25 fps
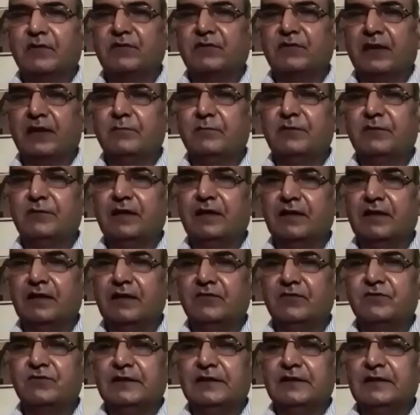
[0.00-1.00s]
and my family
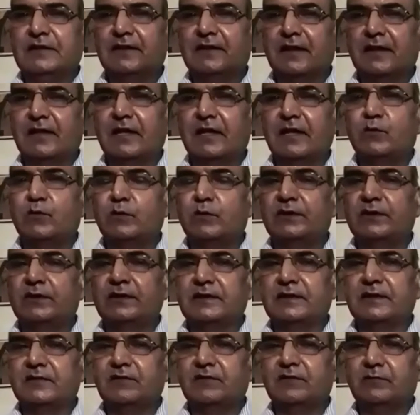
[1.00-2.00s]
lives there, and I have
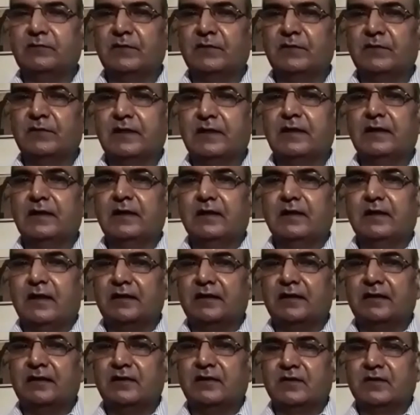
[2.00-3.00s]
worked there with my
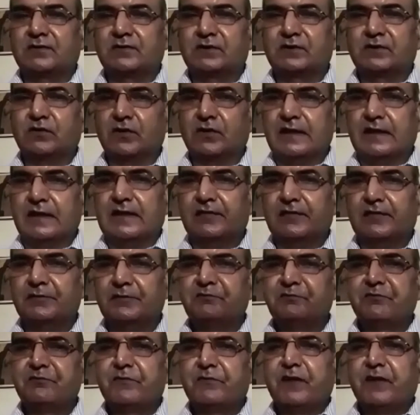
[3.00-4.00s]
other doctor colleagues.
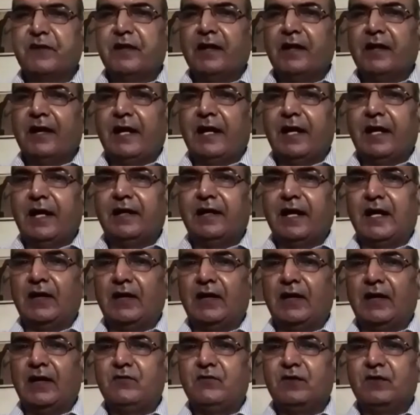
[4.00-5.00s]
And
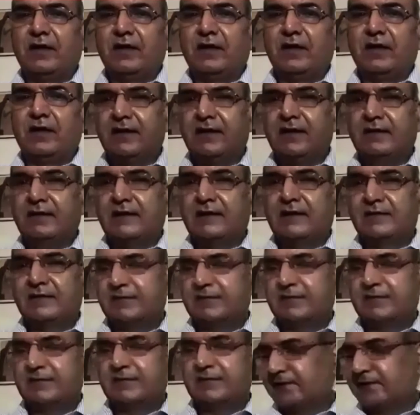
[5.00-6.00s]
I would like to start
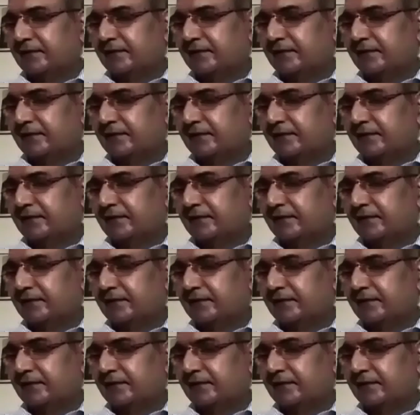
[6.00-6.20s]
this